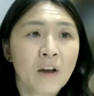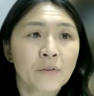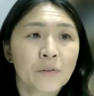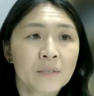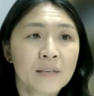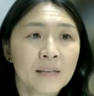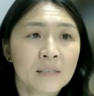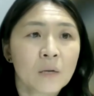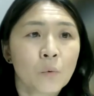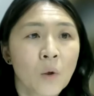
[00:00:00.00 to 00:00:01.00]

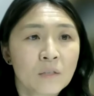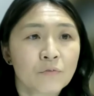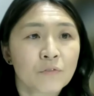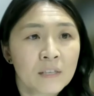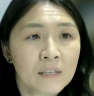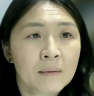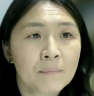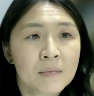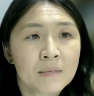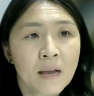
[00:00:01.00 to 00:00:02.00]
understanding what's really
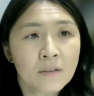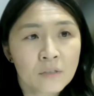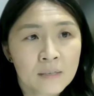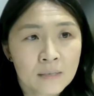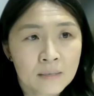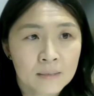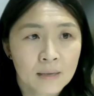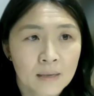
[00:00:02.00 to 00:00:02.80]
misogynist